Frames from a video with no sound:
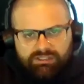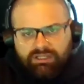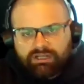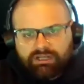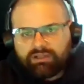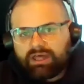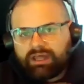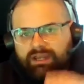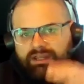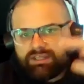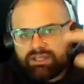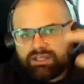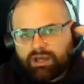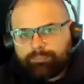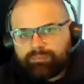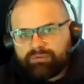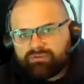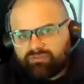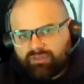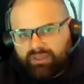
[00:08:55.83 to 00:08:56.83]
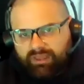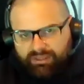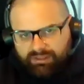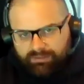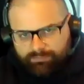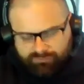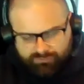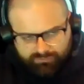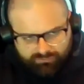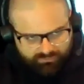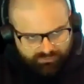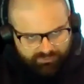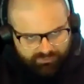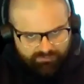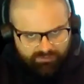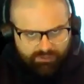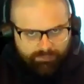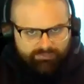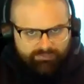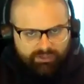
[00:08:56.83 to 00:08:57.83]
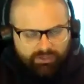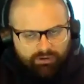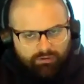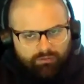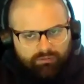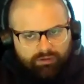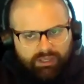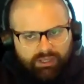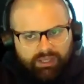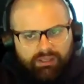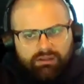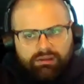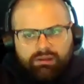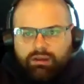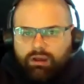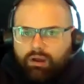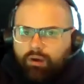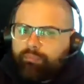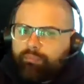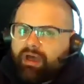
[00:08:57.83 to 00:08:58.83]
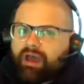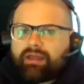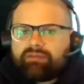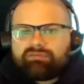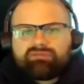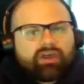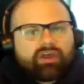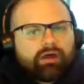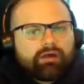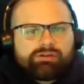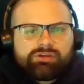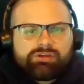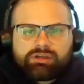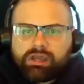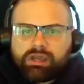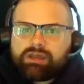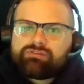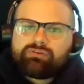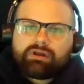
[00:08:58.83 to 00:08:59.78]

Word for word: get a lot of yuppies, a lot of hipsters living up there, okay? I'm not telling you guys your